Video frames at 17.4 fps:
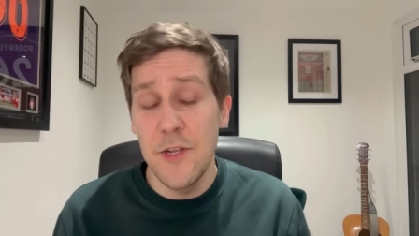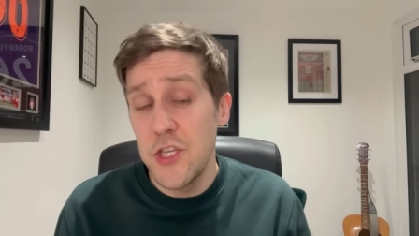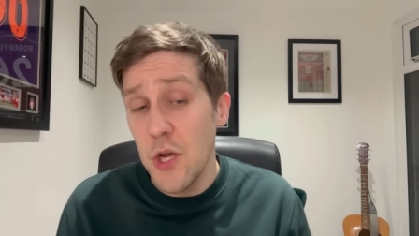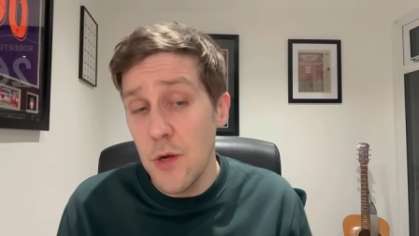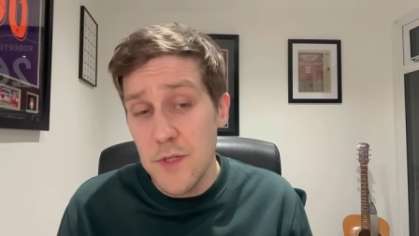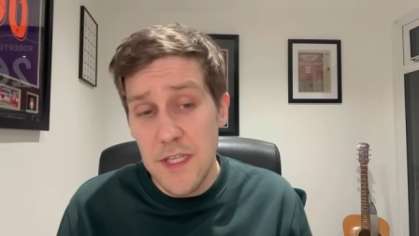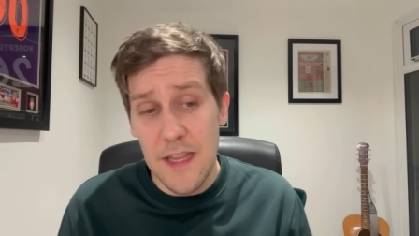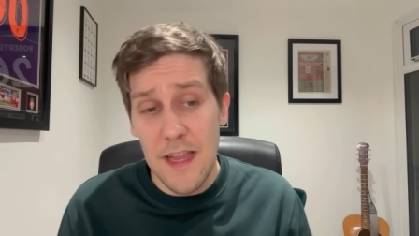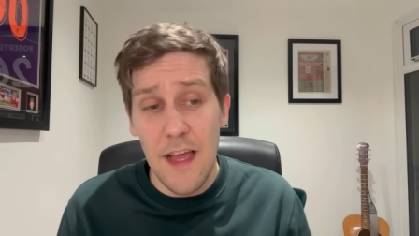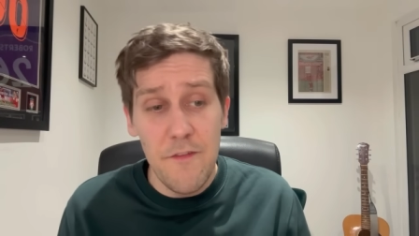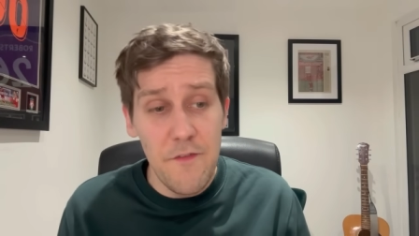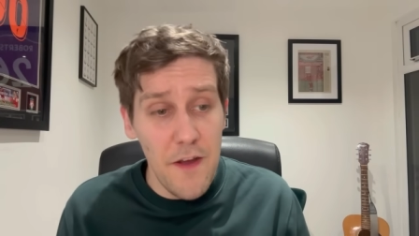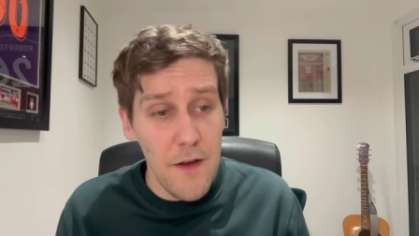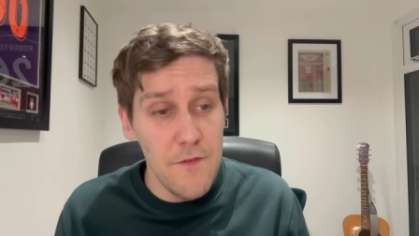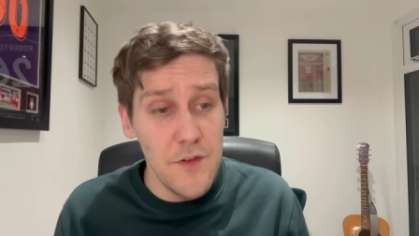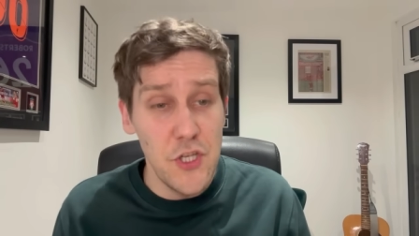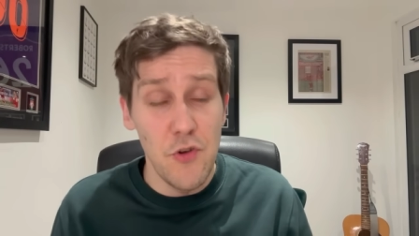and choked the
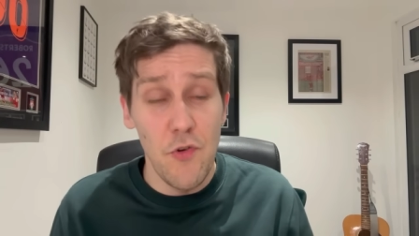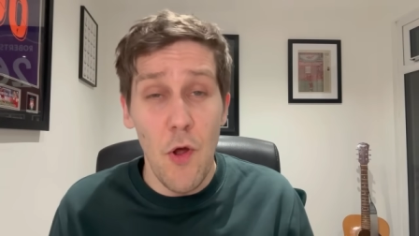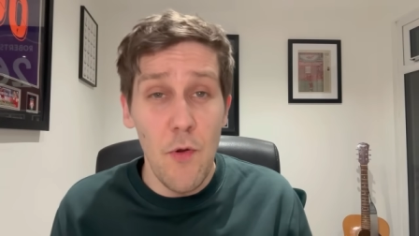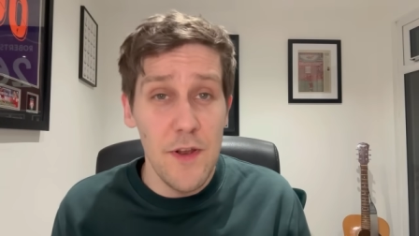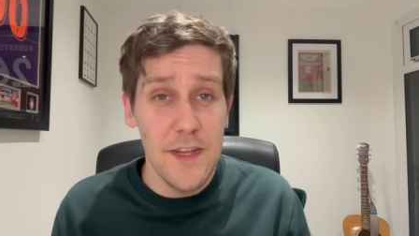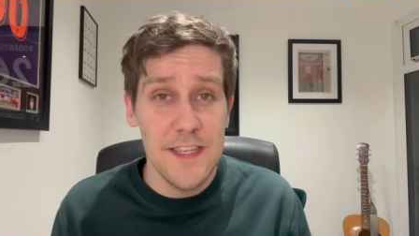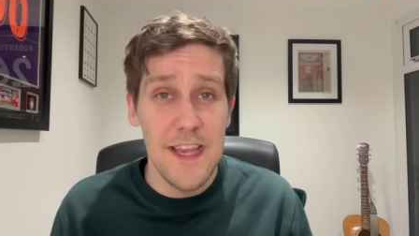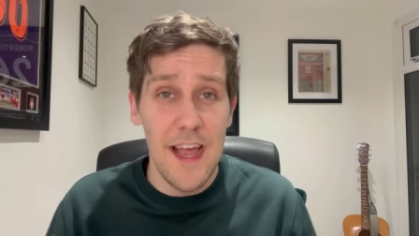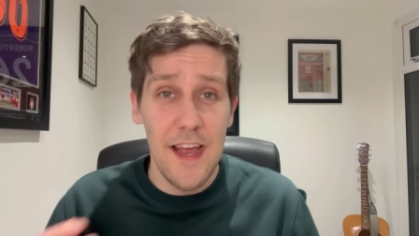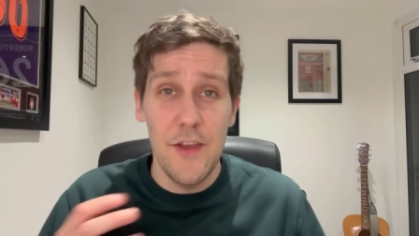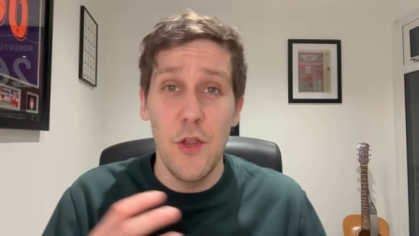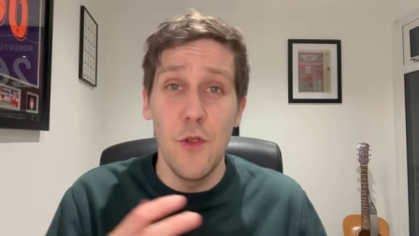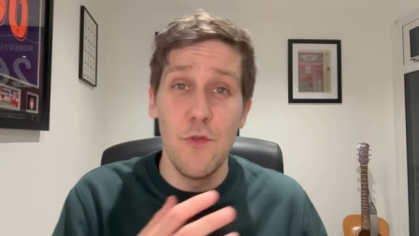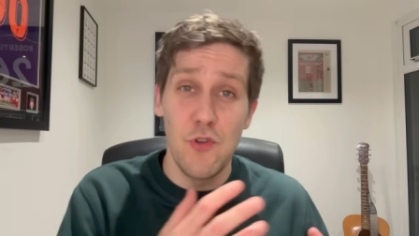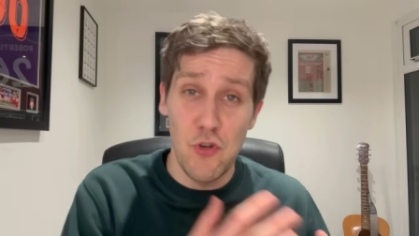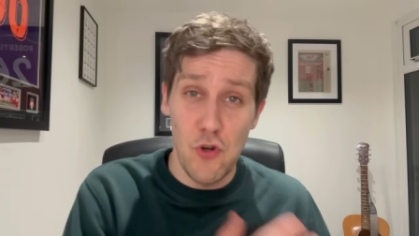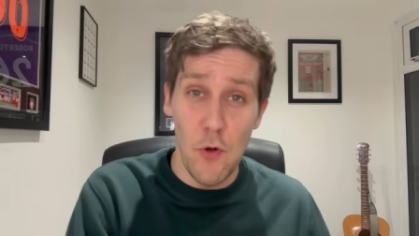life out of a Girona side
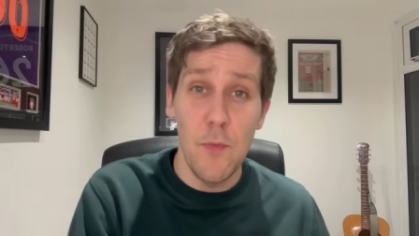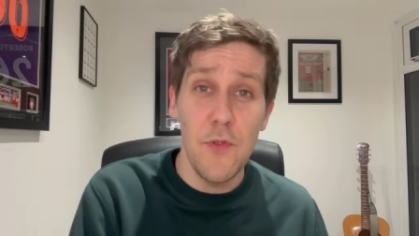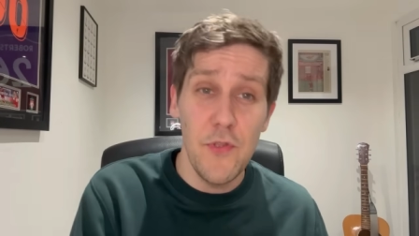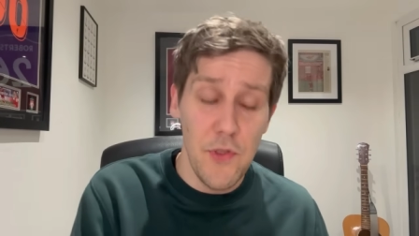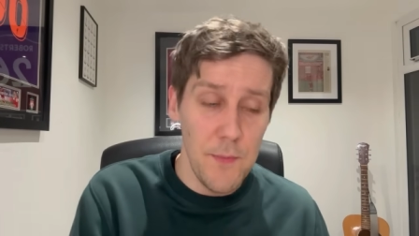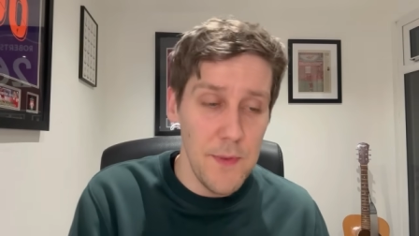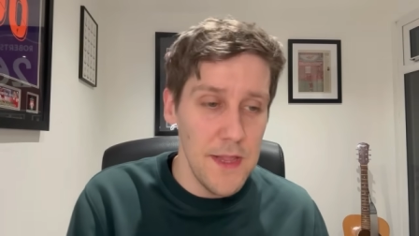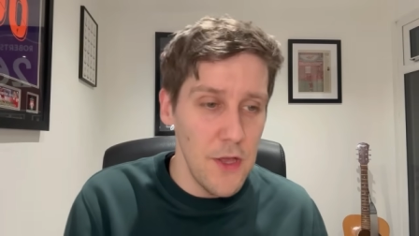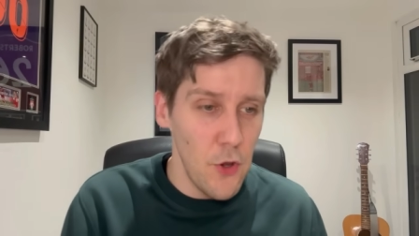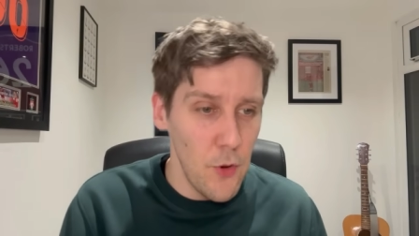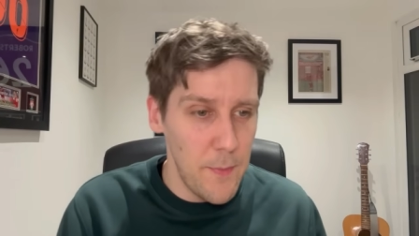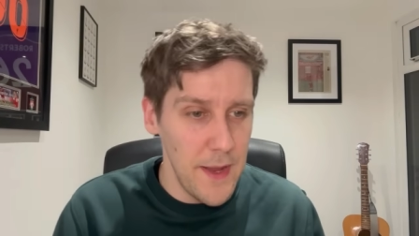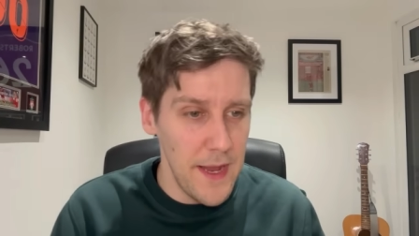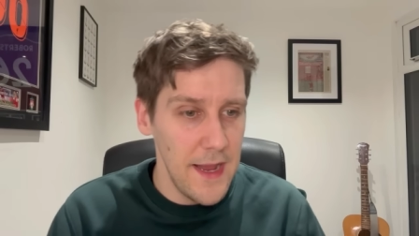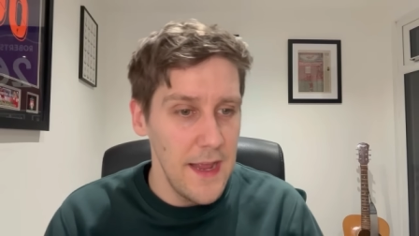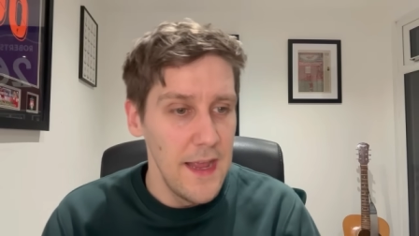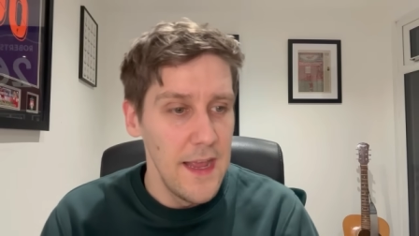who troubled them a little
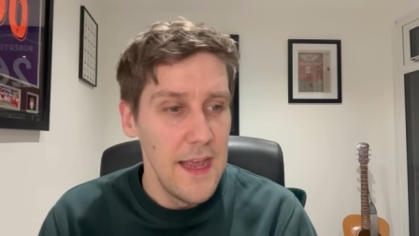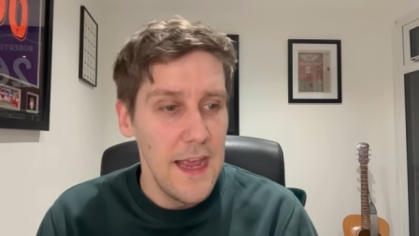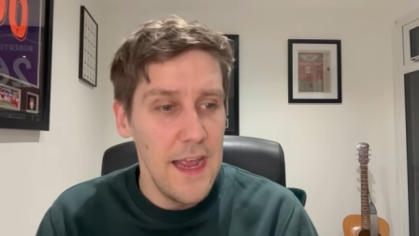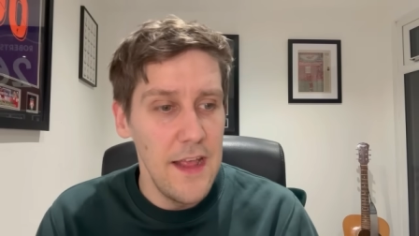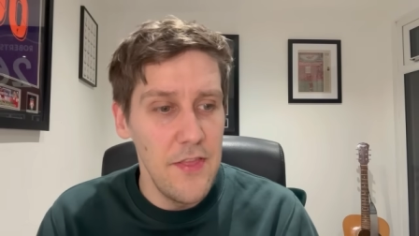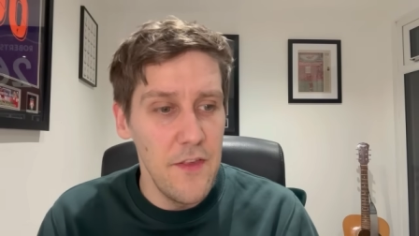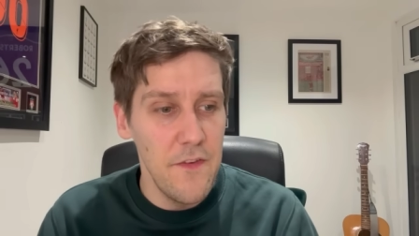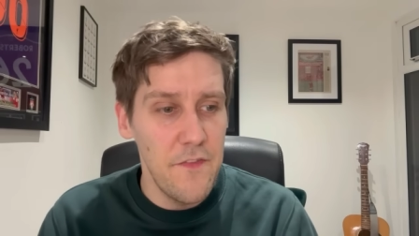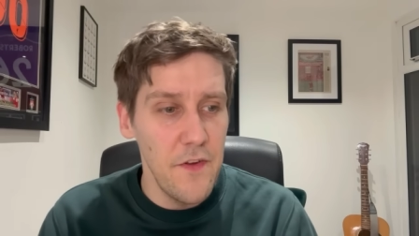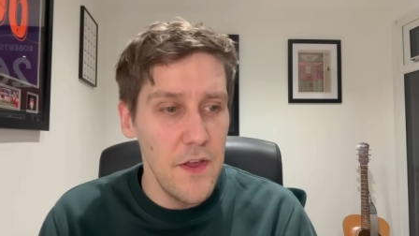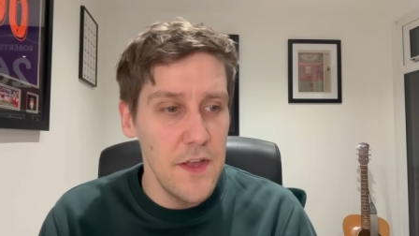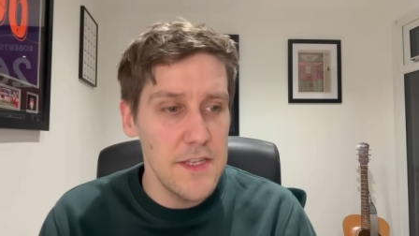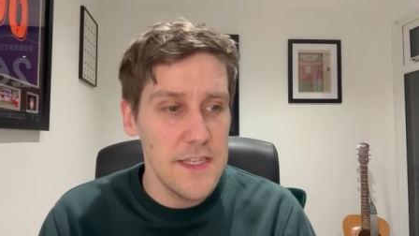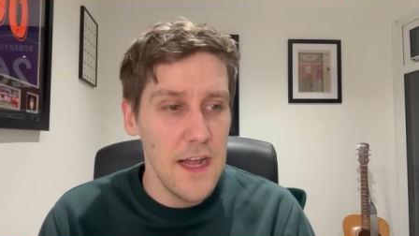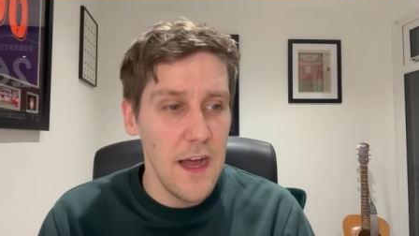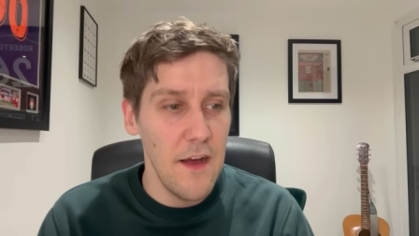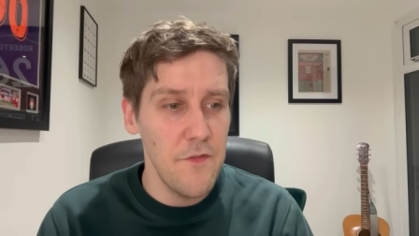bit in the
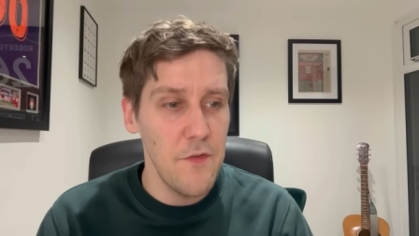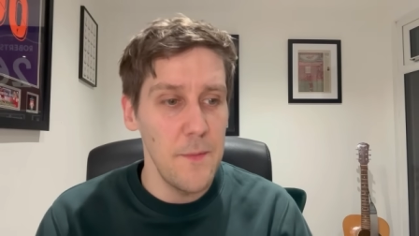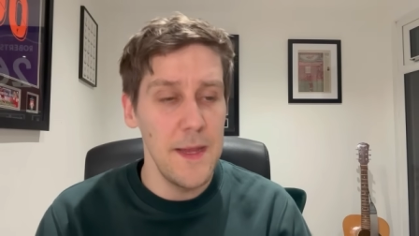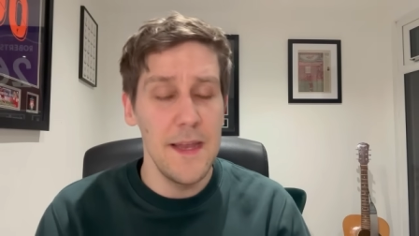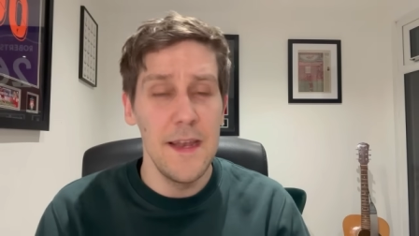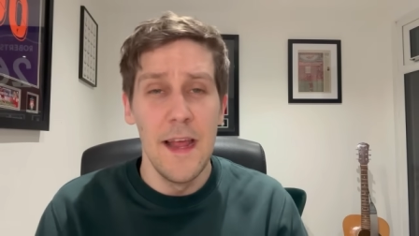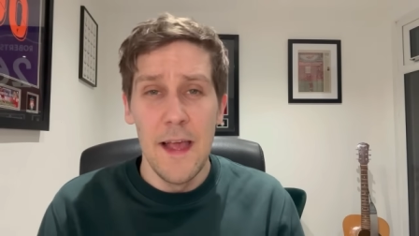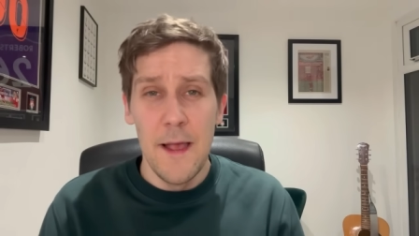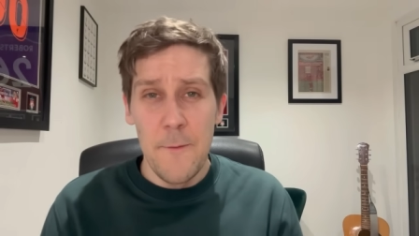first half. I mean,